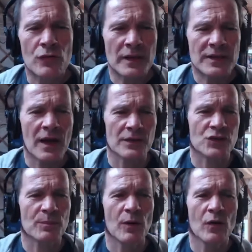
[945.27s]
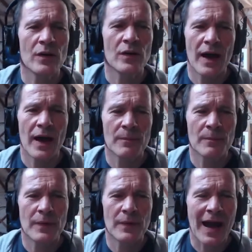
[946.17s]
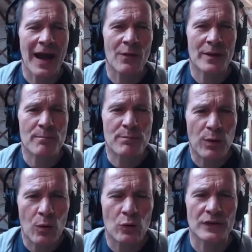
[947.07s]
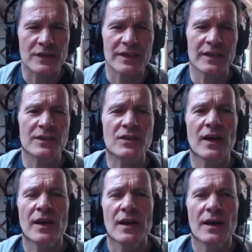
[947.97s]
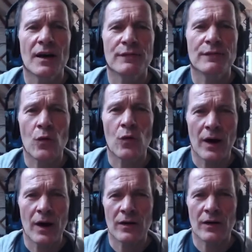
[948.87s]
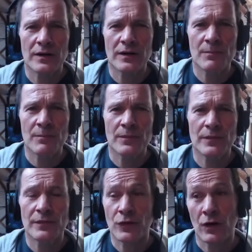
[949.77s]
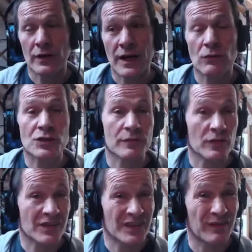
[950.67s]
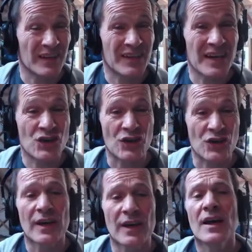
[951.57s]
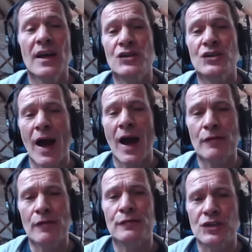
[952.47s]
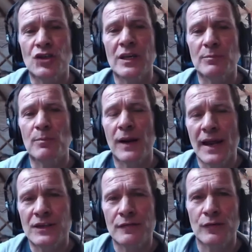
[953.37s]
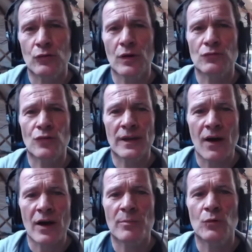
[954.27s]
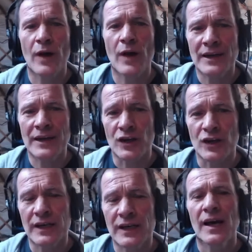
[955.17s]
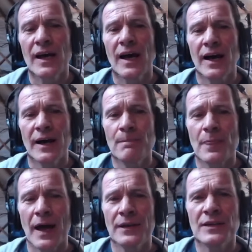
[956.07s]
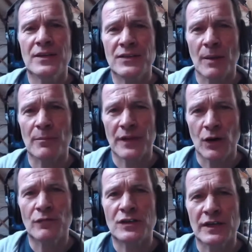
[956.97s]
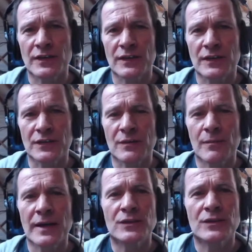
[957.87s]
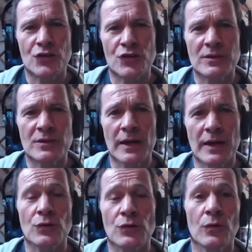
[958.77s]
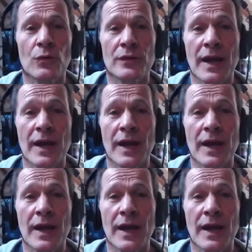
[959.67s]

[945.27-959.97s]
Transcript: already touched upon how important it is for our culture, for our civilization, to have cheap, plentiful, reliable energy. And this is something, obviously, that the mainstream debate or